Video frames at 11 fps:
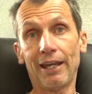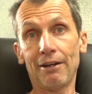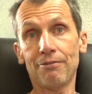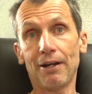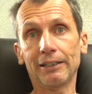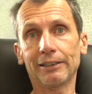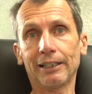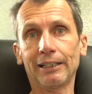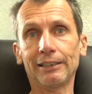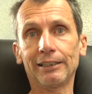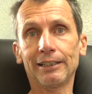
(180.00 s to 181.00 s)

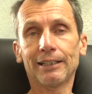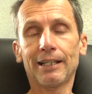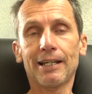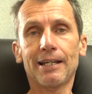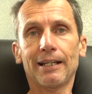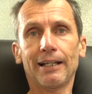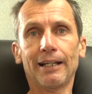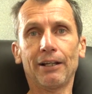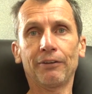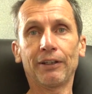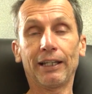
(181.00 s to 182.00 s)
F-18.
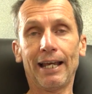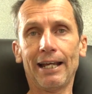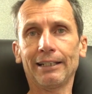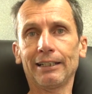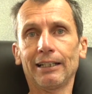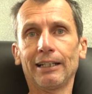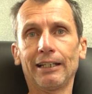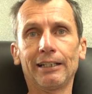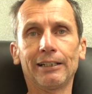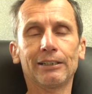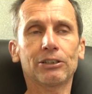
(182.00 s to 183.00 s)
On the landing
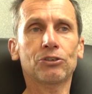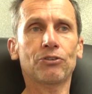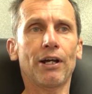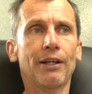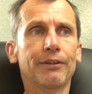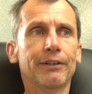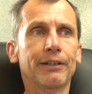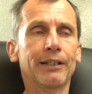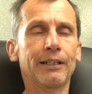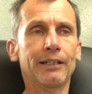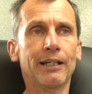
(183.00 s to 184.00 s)
gear strut,
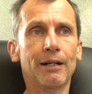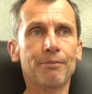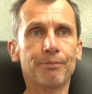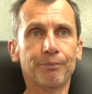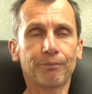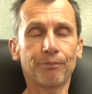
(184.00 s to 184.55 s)
the